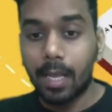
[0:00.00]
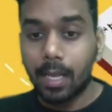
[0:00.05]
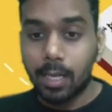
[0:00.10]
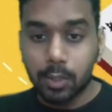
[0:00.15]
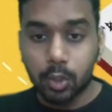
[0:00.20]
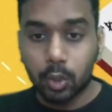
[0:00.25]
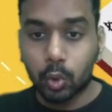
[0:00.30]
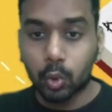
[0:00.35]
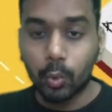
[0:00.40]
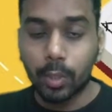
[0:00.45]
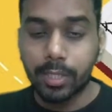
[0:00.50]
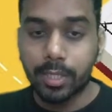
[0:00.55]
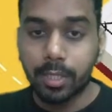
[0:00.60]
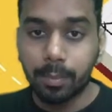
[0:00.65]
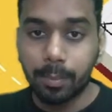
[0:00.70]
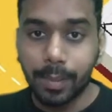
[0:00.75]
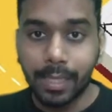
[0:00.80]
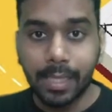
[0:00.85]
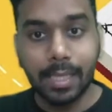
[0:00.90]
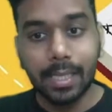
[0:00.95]
So two is in
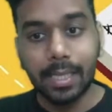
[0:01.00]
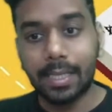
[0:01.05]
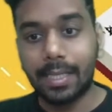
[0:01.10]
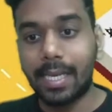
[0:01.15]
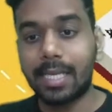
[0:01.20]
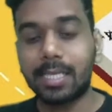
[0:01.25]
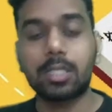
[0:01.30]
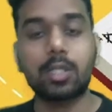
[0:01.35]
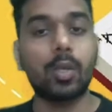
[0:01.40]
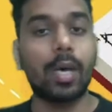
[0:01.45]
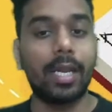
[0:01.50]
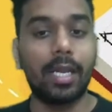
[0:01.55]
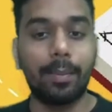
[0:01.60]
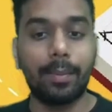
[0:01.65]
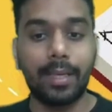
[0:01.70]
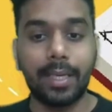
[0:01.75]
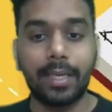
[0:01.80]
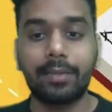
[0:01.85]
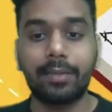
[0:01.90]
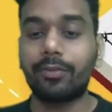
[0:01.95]
B, yes, so
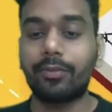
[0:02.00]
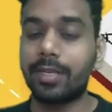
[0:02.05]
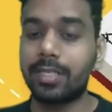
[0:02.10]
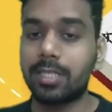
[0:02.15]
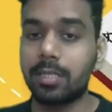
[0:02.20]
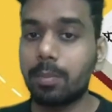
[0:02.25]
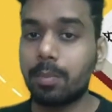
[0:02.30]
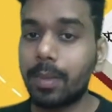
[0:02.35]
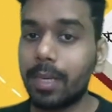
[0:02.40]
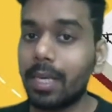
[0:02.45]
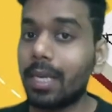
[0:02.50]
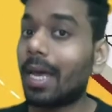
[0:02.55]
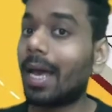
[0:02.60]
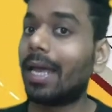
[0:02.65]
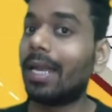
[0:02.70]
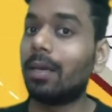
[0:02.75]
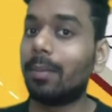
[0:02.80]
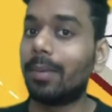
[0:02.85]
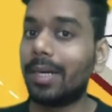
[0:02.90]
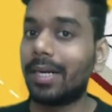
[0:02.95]
eliminate. three is in B,
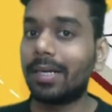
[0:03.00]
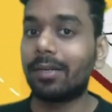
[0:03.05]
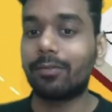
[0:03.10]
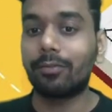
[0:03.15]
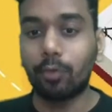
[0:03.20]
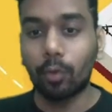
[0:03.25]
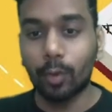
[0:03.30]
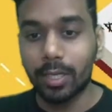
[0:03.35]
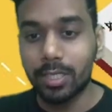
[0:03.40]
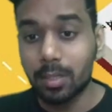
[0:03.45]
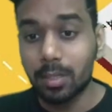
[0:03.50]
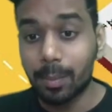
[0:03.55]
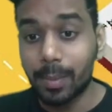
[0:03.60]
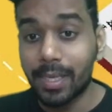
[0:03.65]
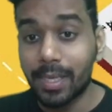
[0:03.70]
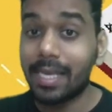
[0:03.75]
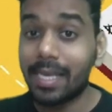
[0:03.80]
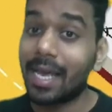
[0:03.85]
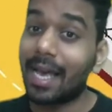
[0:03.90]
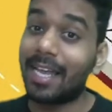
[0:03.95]
eliminate. four is in
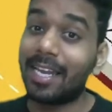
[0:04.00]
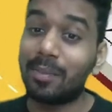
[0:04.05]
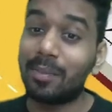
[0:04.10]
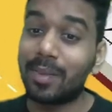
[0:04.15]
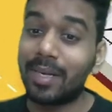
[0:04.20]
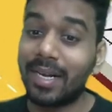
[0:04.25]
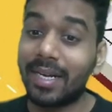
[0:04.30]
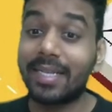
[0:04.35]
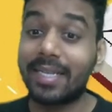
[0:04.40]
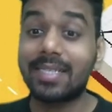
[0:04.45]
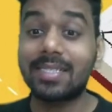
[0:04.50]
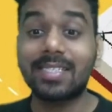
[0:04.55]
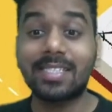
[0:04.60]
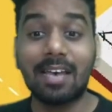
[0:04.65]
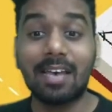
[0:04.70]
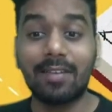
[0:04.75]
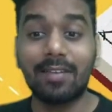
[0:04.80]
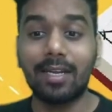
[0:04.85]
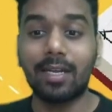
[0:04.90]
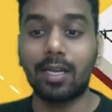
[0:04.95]
B, eliminate.
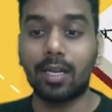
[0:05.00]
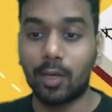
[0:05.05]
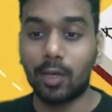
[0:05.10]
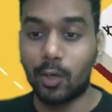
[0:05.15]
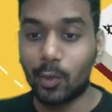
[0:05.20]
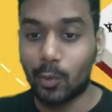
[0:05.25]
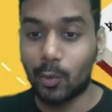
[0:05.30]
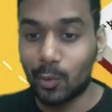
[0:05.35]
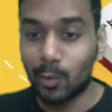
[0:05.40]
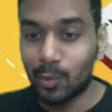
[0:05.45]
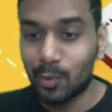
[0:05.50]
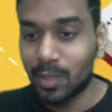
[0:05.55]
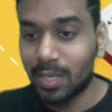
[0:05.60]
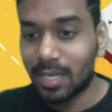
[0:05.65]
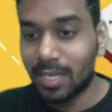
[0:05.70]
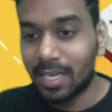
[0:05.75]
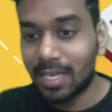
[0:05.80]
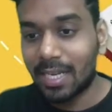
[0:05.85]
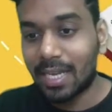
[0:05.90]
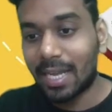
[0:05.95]
seven, no,
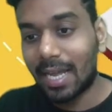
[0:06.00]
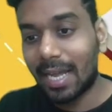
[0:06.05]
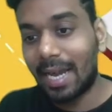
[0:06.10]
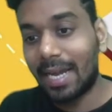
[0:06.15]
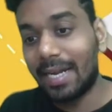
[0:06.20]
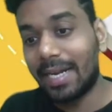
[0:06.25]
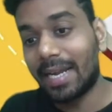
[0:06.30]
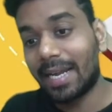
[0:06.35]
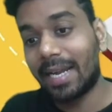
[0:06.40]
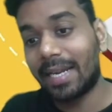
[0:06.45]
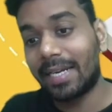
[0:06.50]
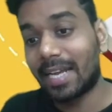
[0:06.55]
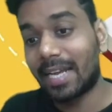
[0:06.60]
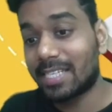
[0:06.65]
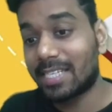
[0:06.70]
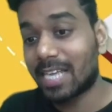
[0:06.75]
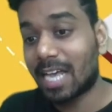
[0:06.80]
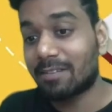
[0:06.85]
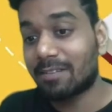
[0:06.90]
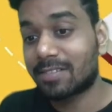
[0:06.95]
and eight. As
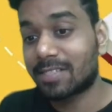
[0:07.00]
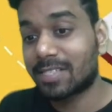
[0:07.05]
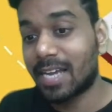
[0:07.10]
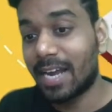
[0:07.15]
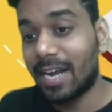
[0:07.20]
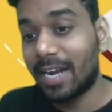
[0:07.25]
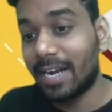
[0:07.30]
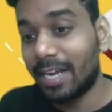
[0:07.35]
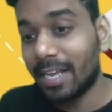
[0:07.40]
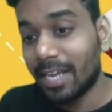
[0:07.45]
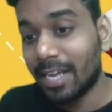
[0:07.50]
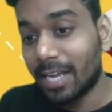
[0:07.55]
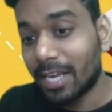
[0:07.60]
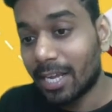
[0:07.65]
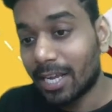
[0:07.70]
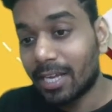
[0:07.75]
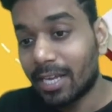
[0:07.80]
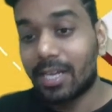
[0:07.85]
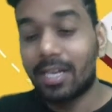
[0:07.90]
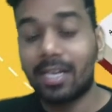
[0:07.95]
I have said,
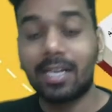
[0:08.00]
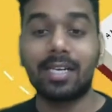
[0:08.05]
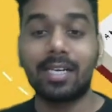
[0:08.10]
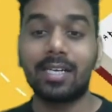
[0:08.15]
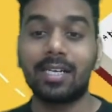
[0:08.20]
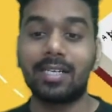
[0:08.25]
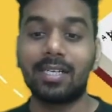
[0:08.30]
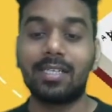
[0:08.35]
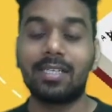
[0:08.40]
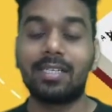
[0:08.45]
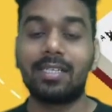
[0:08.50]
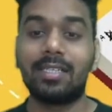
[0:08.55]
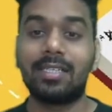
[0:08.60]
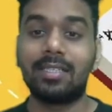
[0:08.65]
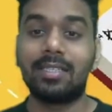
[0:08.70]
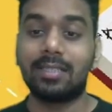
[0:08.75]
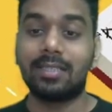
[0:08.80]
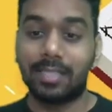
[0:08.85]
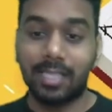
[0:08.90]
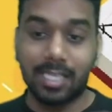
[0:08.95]

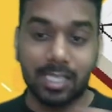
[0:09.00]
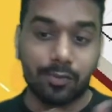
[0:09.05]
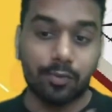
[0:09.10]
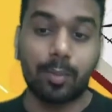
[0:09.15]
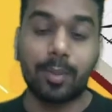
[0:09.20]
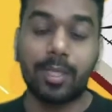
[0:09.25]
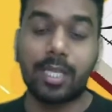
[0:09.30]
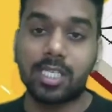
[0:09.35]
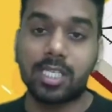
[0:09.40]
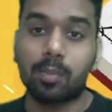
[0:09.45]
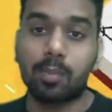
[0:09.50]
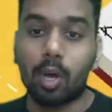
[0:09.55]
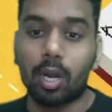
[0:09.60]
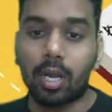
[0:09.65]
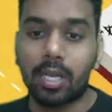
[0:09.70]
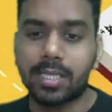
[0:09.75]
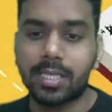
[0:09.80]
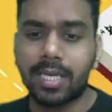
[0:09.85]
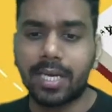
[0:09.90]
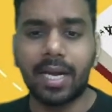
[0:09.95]
this will be the smaller
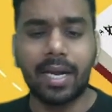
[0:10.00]
set.